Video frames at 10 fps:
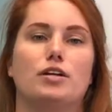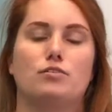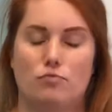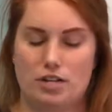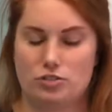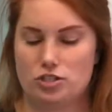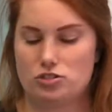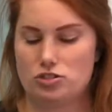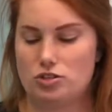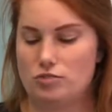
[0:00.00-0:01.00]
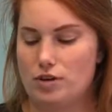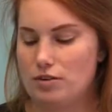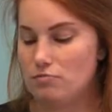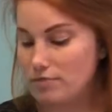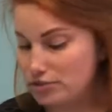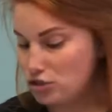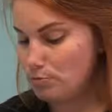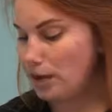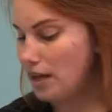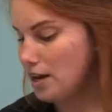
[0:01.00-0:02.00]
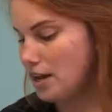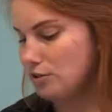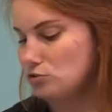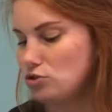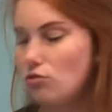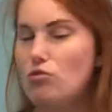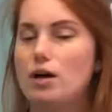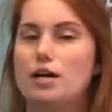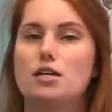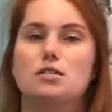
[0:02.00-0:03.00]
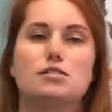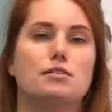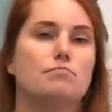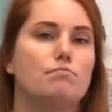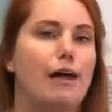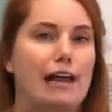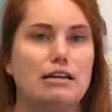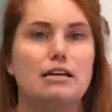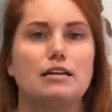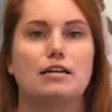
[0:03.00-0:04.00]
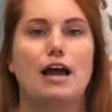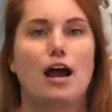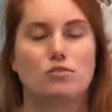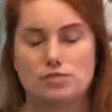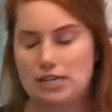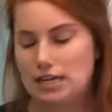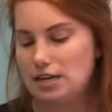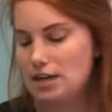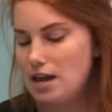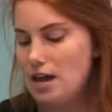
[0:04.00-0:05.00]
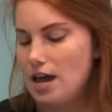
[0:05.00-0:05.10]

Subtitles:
ranges to enrichment and toys and bedding and housing,